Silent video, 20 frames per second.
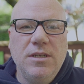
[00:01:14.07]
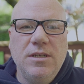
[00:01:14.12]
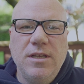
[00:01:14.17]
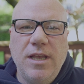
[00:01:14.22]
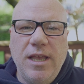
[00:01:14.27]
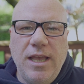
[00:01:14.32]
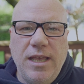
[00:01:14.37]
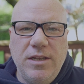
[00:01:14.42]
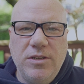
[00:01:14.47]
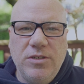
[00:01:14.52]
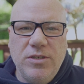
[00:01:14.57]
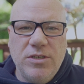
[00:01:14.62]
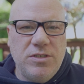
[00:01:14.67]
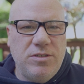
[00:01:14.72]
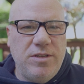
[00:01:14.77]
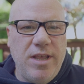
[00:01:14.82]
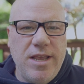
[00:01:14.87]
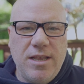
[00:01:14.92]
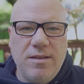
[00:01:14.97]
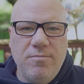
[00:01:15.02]
and just
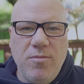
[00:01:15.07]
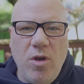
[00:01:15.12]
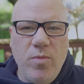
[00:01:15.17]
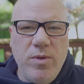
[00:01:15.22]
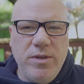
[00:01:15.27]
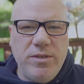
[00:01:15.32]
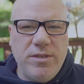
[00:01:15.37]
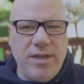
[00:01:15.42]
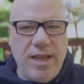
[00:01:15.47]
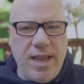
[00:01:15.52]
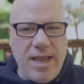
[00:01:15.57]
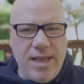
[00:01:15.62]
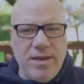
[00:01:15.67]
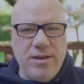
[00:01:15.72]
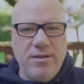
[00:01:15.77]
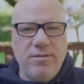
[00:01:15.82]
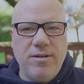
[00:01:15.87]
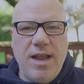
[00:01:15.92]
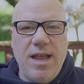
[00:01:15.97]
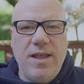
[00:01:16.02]
take a moment to
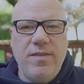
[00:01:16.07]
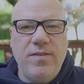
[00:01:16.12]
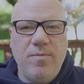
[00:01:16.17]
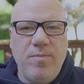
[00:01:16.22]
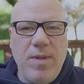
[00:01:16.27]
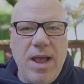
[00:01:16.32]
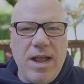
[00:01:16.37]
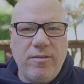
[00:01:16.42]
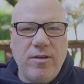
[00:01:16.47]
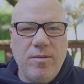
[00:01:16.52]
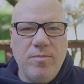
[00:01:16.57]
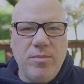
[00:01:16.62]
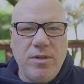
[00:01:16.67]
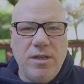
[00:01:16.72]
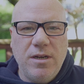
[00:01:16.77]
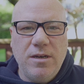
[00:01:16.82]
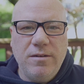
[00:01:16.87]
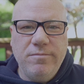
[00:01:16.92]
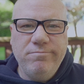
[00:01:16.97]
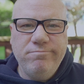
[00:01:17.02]
gander at the background
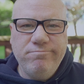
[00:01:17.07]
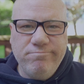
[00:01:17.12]
blur,